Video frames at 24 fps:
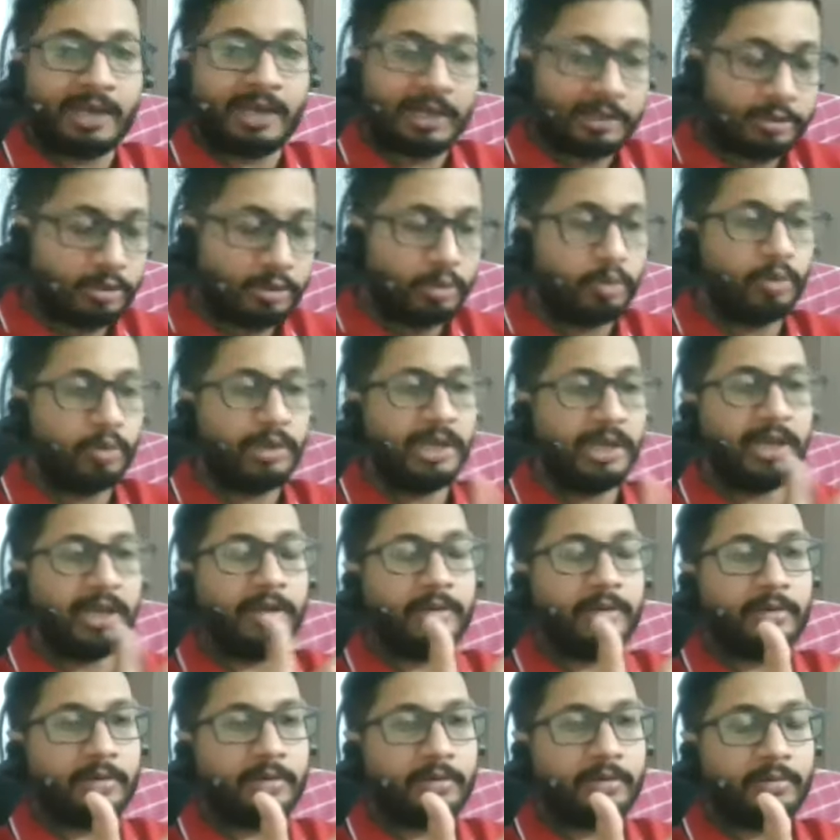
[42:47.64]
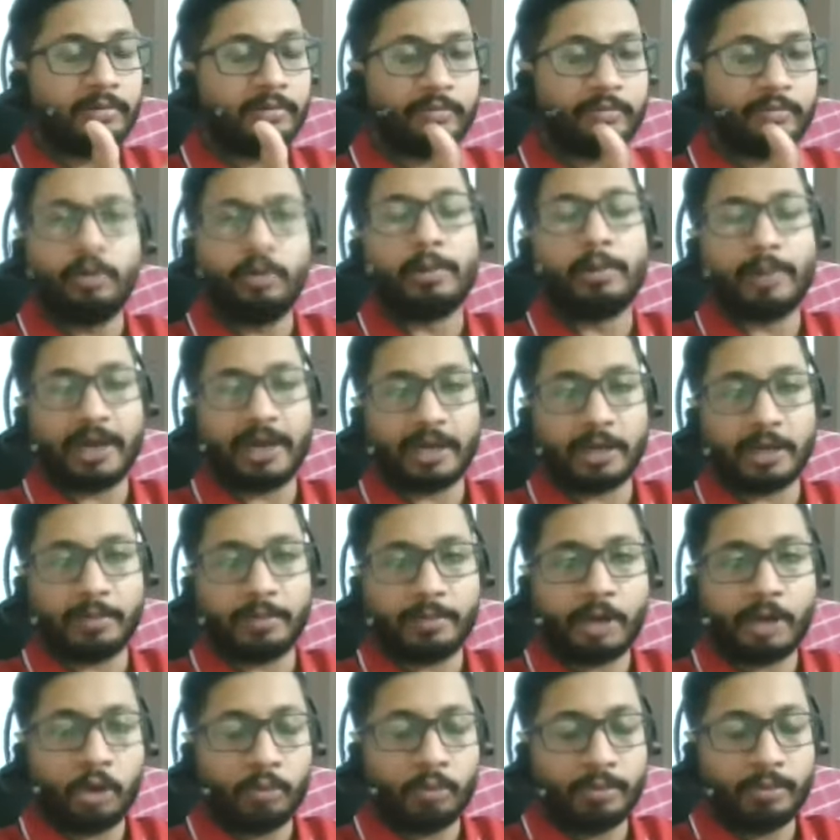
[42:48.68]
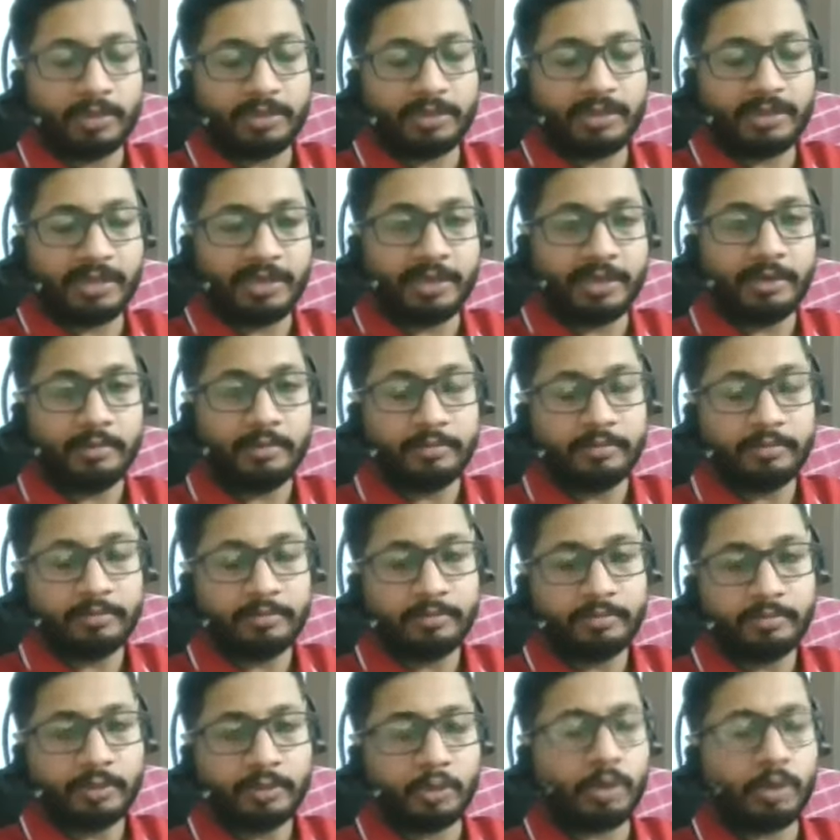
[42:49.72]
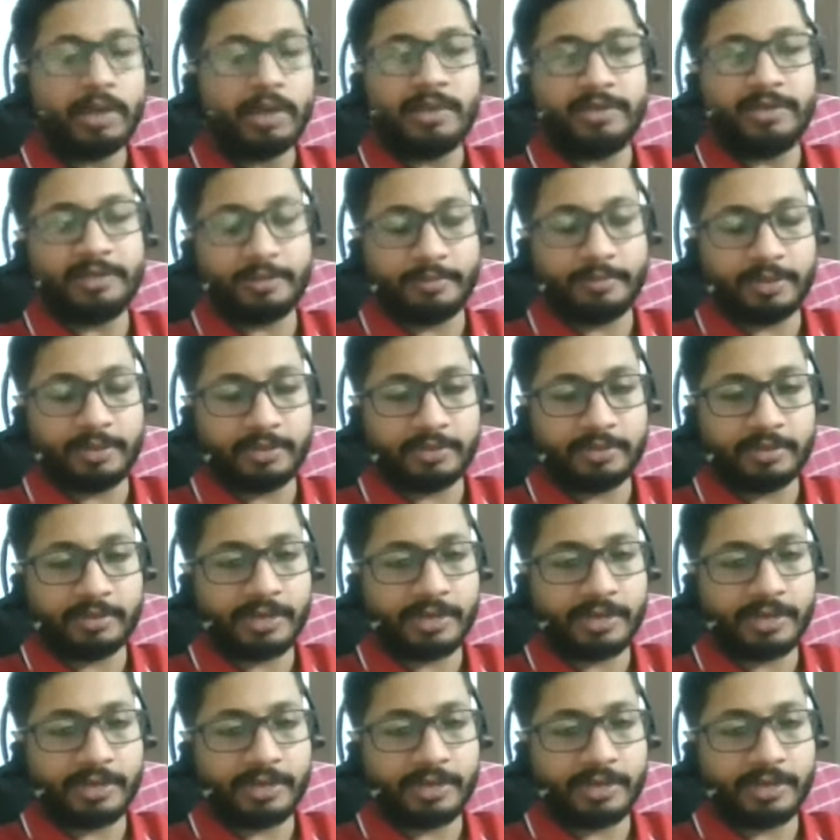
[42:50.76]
you to take full backup. How much data? 12 GBs, right?